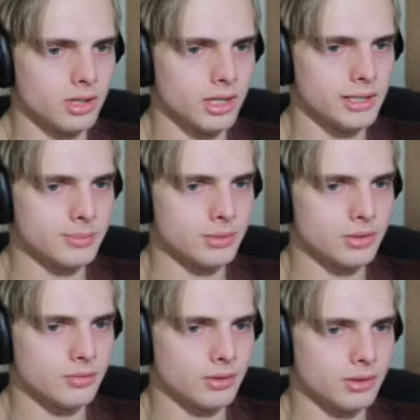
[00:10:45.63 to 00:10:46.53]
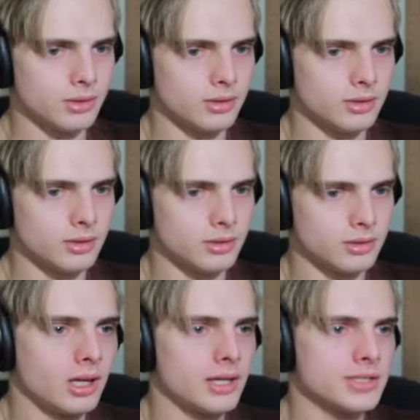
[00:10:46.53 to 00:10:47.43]
That is beautiful.
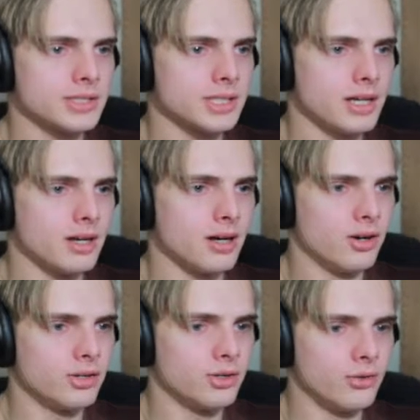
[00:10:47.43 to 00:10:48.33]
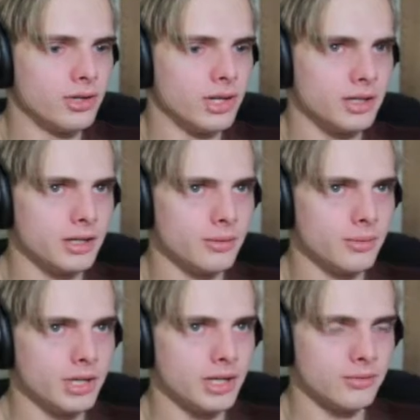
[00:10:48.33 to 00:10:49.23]
Actually, it's kind of hard to read on here. I
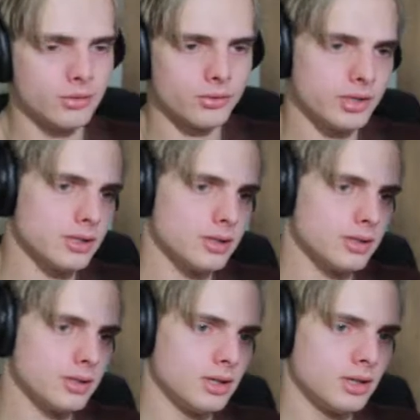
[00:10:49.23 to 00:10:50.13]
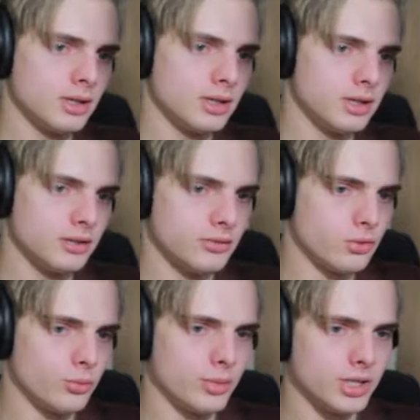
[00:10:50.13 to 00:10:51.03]
might have to read it in the other
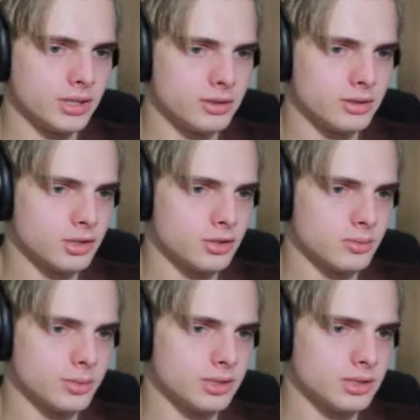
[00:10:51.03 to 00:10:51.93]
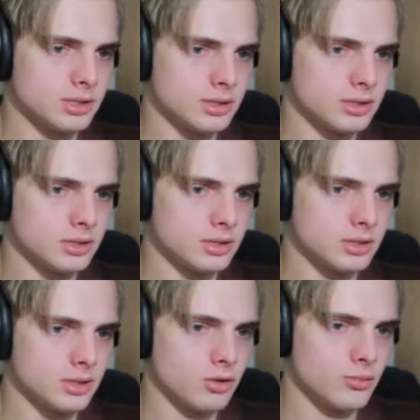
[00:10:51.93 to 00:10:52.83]
format that it shows, but there's
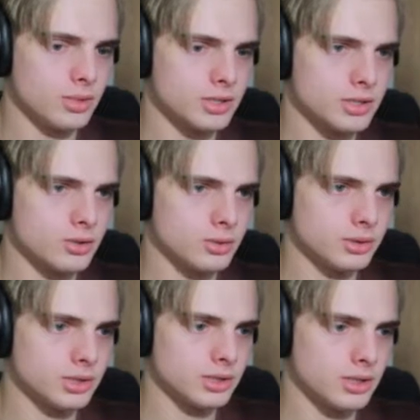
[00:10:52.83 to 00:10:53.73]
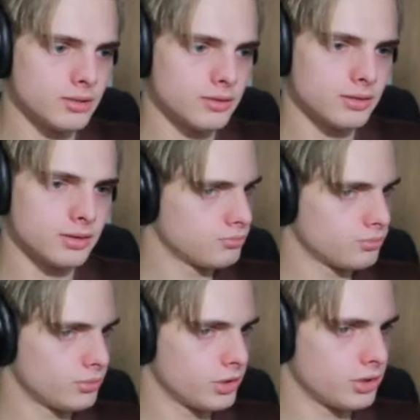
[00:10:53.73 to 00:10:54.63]
so much cool stuff.
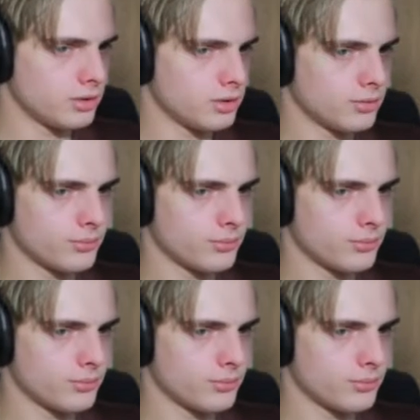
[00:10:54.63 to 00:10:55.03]
Okay.